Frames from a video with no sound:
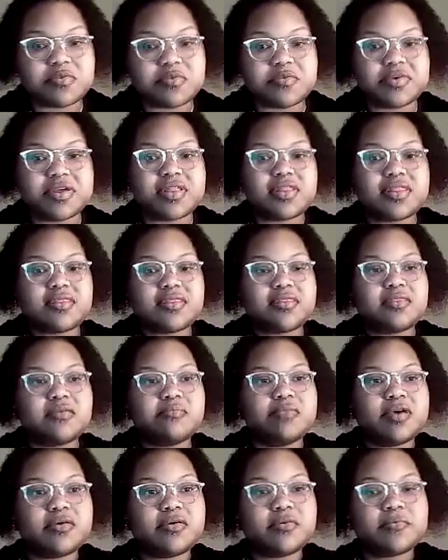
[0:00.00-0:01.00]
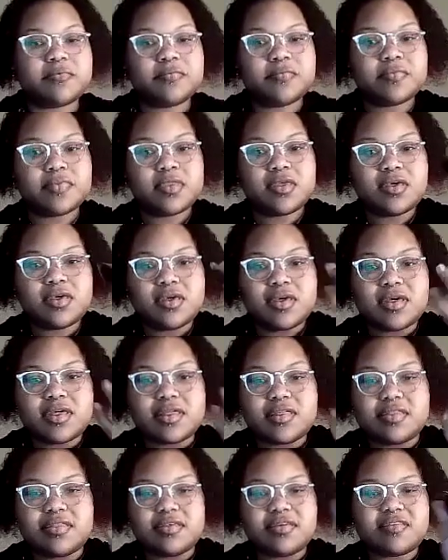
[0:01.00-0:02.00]
with the bell.
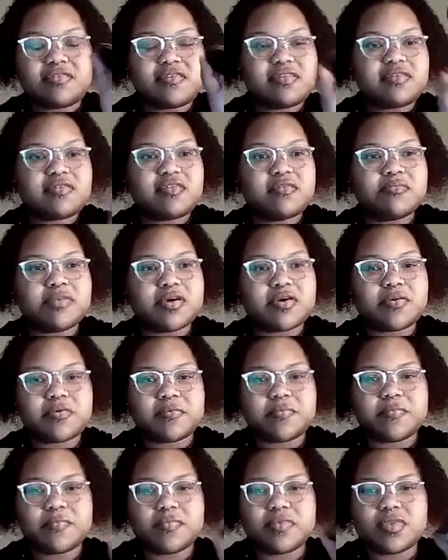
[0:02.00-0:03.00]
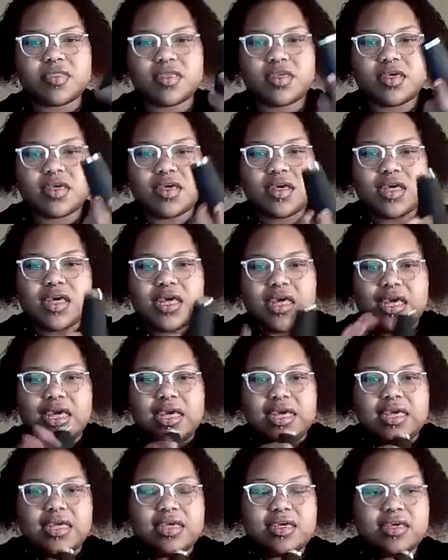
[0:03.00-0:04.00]
This is the bell.
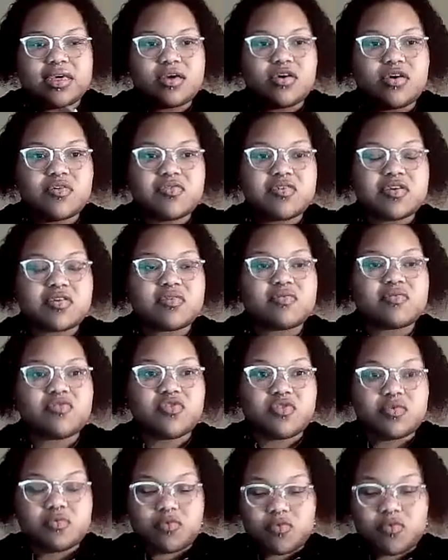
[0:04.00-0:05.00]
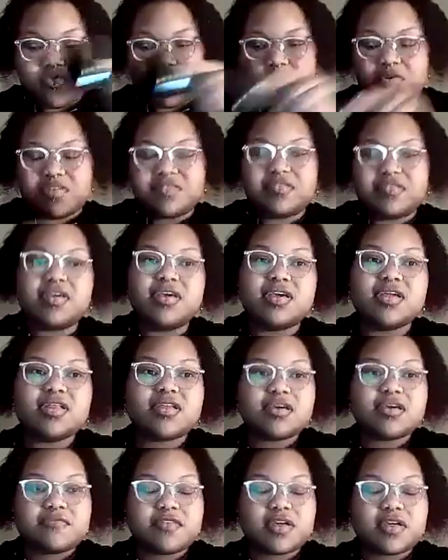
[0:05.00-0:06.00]
It goes towards the end
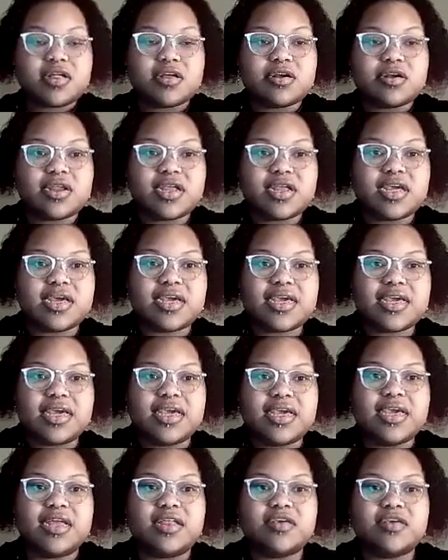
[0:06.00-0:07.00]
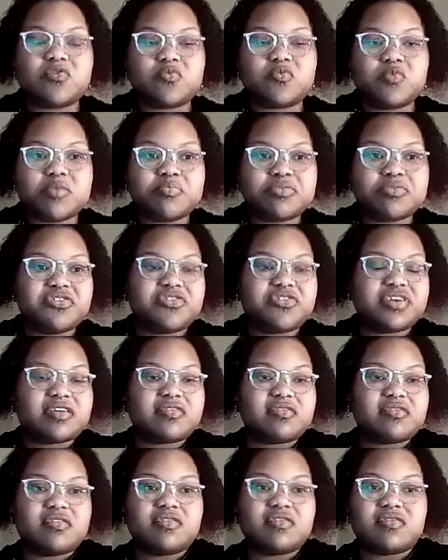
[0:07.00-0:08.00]
of the clarinet and is what
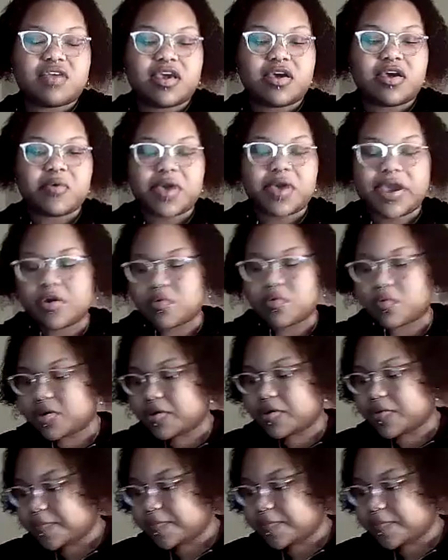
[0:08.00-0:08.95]
projects the sound outward.